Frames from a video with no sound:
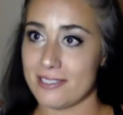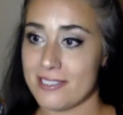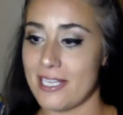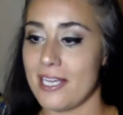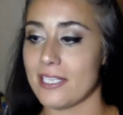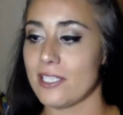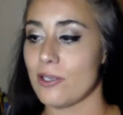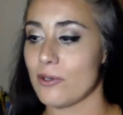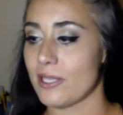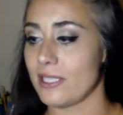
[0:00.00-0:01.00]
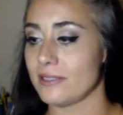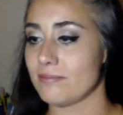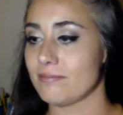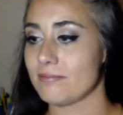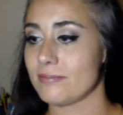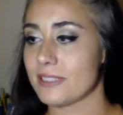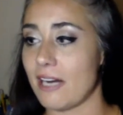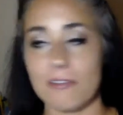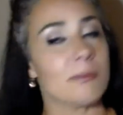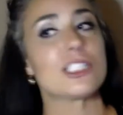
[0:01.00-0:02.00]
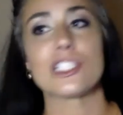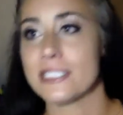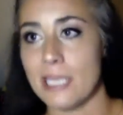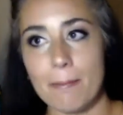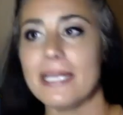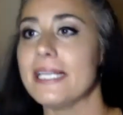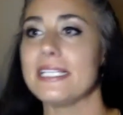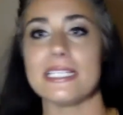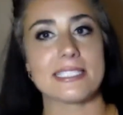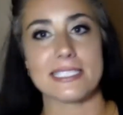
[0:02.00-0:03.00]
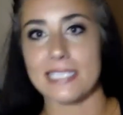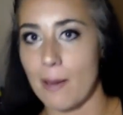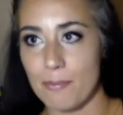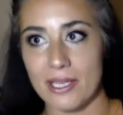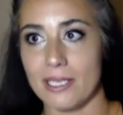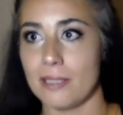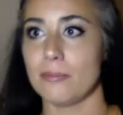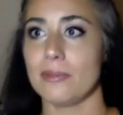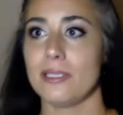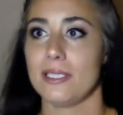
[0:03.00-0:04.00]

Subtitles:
saying, you know, that the government should step in and stop them.